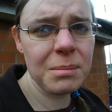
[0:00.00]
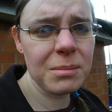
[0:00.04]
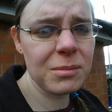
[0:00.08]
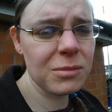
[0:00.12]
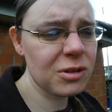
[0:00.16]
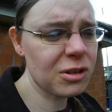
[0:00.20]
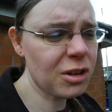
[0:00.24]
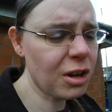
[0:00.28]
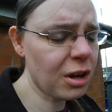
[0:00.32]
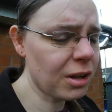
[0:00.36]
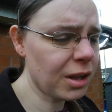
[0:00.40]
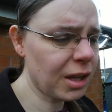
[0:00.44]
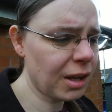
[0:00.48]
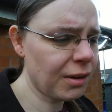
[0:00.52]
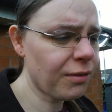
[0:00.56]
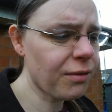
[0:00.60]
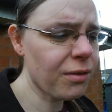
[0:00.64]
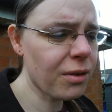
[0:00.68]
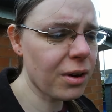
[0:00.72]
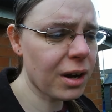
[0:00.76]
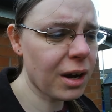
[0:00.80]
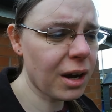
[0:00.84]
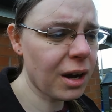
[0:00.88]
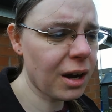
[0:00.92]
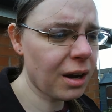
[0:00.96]
Certainly
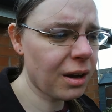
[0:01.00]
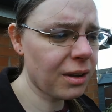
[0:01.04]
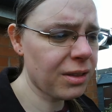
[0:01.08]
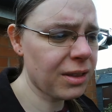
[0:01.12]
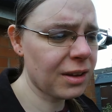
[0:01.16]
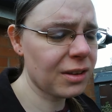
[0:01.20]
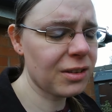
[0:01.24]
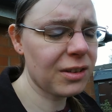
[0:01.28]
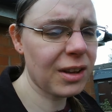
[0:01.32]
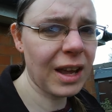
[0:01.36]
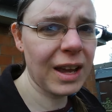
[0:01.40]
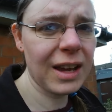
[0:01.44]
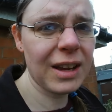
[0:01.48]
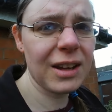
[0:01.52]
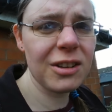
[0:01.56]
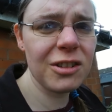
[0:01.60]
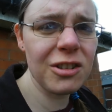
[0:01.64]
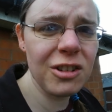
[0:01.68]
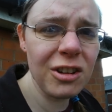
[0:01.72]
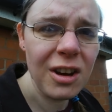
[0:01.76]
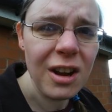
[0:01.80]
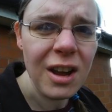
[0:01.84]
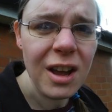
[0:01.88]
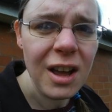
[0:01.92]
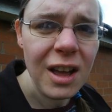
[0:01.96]
for a car this
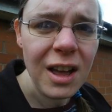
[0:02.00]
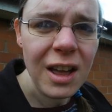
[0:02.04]
age,